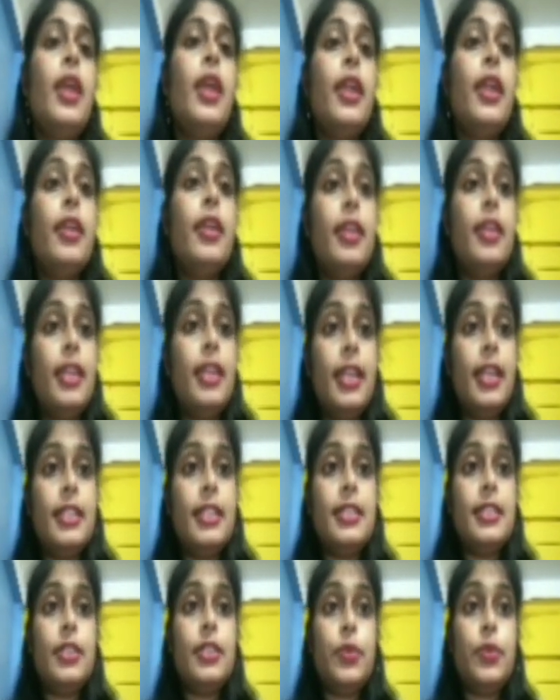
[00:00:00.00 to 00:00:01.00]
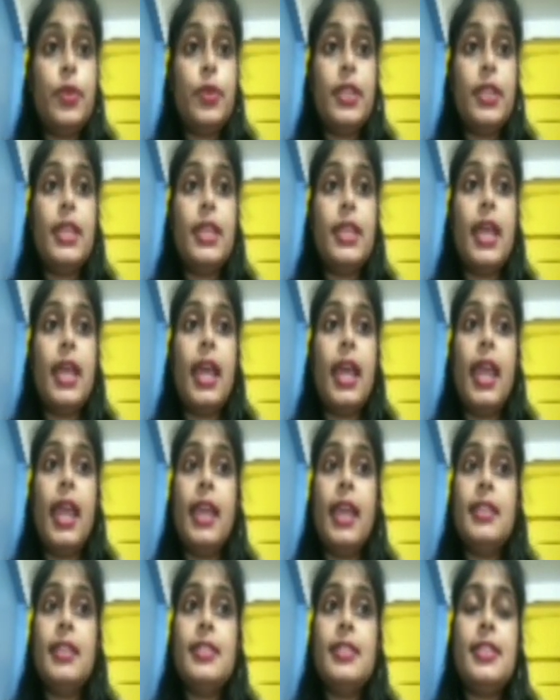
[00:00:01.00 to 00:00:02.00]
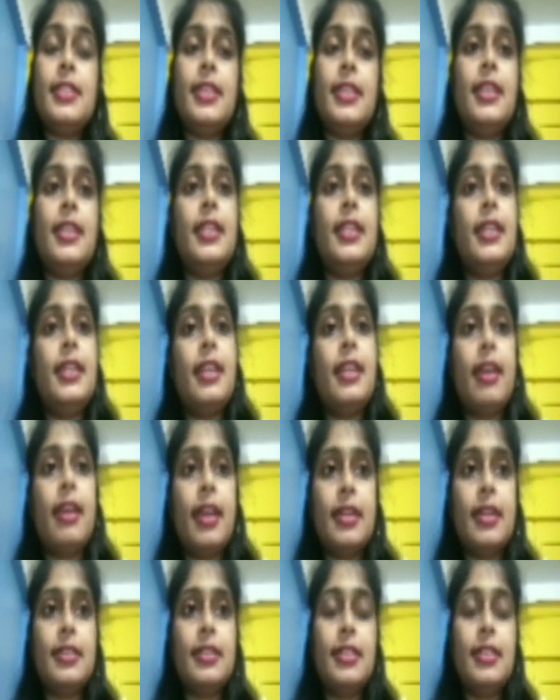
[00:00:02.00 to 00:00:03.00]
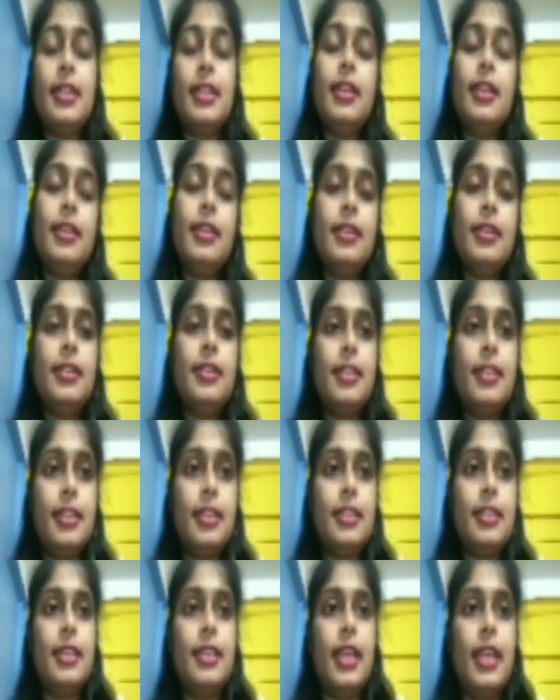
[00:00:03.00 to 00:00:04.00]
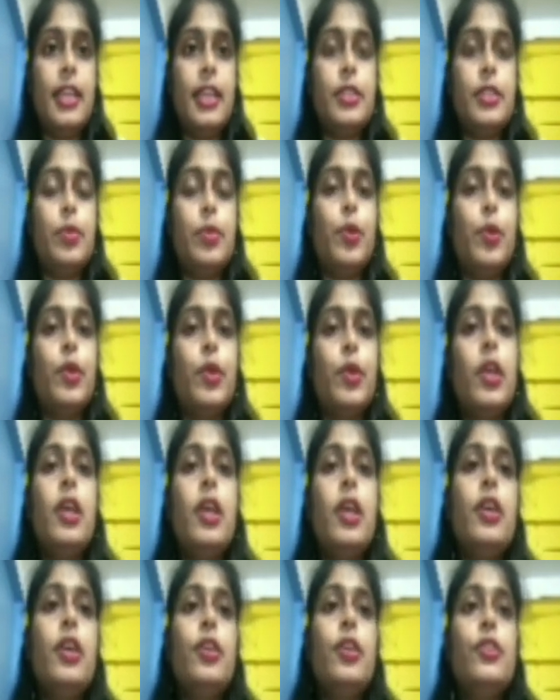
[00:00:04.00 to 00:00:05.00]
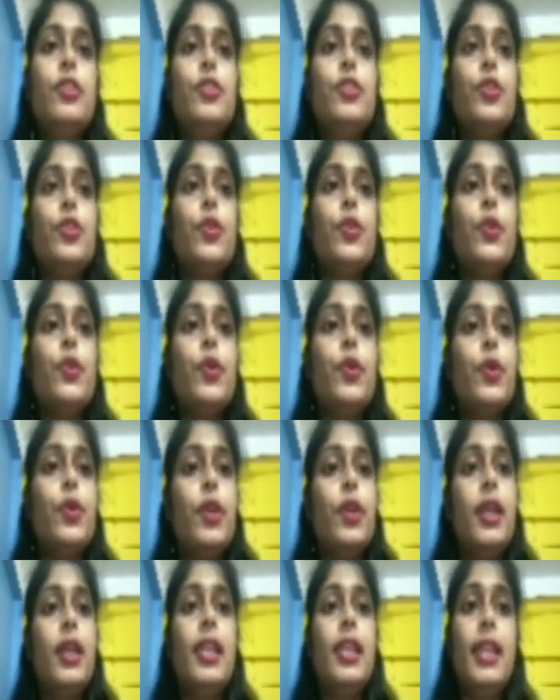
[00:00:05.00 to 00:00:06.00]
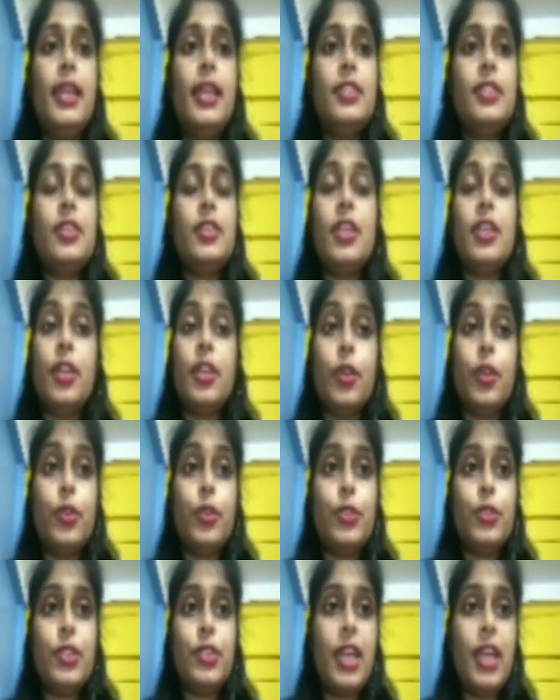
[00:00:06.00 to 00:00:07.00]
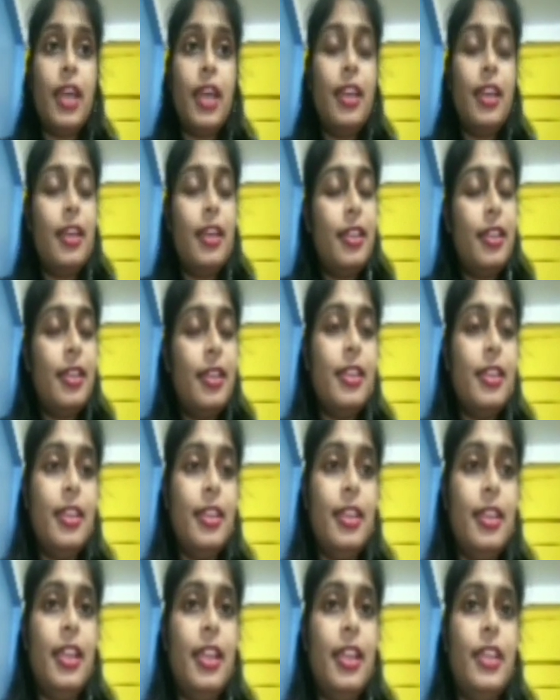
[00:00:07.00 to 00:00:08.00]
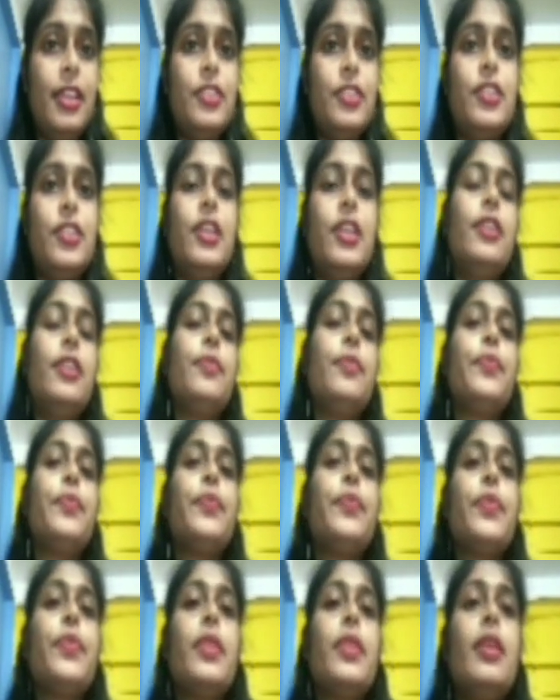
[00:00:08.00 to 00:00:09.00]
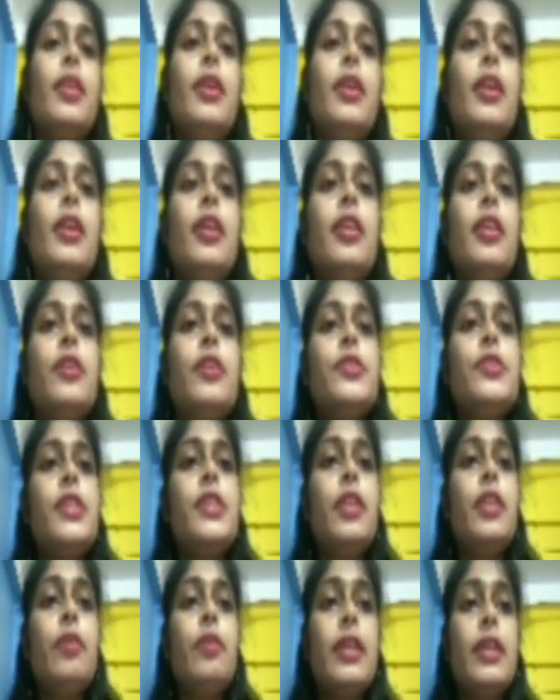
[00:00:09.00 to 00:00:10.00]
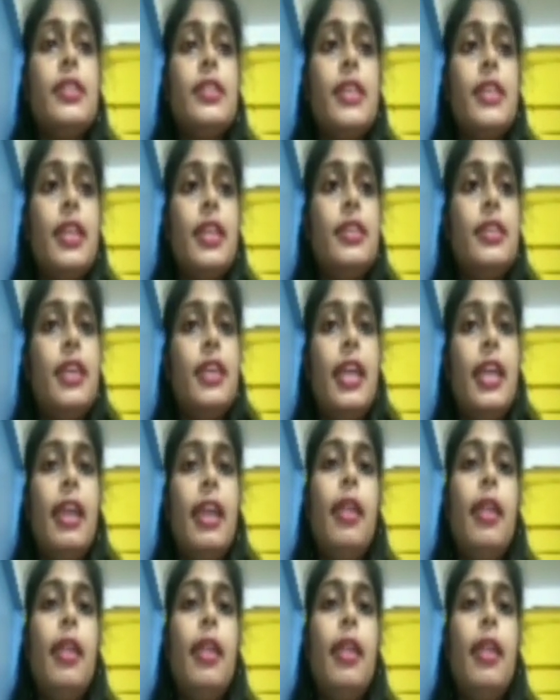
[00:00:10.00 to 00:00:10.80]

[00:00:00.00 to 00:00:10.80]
related with the NCERT textbook. So let's go to the lesson. Now see what's said here.